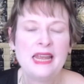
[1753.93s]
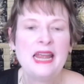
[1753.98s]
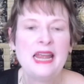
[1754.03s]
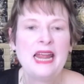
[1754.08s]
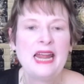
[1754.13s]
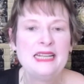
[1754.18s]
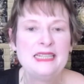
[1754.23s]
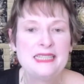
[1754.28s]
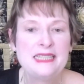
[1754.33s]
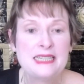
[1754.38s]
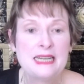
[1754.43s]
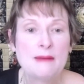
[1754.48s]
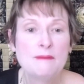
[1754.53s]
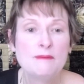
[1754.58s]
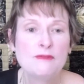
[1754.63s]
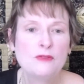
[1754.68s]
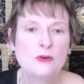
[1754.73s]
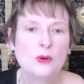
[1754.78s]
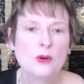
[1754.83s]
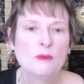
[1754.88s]
In step
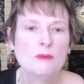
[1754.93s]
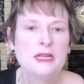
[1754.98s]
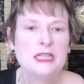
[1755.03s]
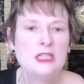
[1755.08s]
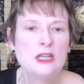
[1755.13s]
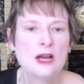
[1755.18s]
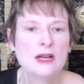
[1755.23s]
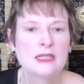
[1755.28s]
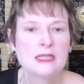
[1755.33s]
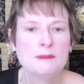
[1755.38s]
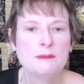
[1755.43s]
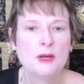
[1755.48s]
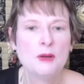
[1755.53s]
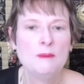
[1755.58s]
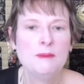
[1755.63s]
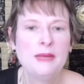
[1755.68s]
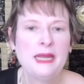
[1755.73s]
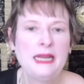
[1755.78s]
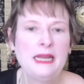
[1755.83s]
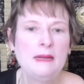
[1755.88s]
4, we talked about
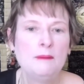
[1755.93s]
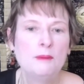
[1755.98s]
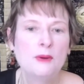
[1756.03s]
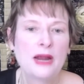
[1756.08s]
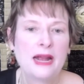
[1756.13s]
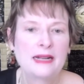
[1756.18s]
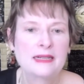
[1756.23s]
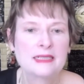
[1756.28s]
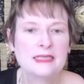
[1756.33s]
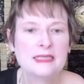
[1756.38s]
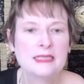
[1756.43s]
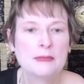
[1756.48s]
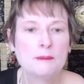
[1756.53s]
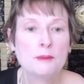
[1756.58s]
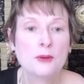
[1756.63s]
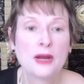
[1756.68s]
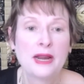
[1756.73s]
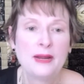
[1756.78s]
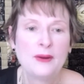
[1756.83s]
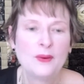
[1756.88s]
making practice a
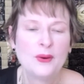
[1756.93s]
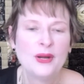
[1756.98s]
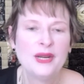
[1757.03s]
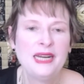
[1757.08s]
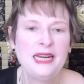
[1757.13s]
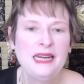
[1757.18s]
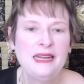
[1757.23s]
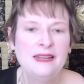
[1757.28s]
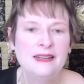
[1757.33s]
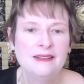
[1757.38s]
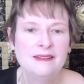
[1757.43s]
priority.